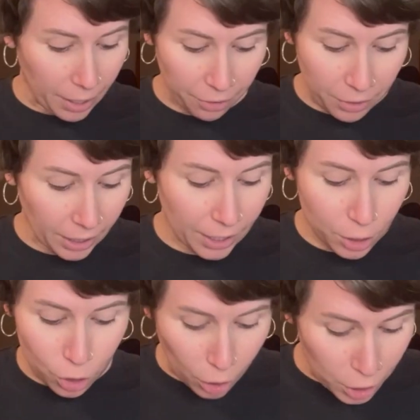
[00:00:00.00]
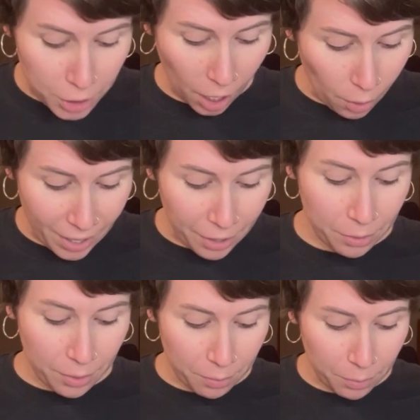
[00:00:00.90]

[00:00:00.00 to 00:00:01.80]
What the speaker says: I feel like it's stretched out and it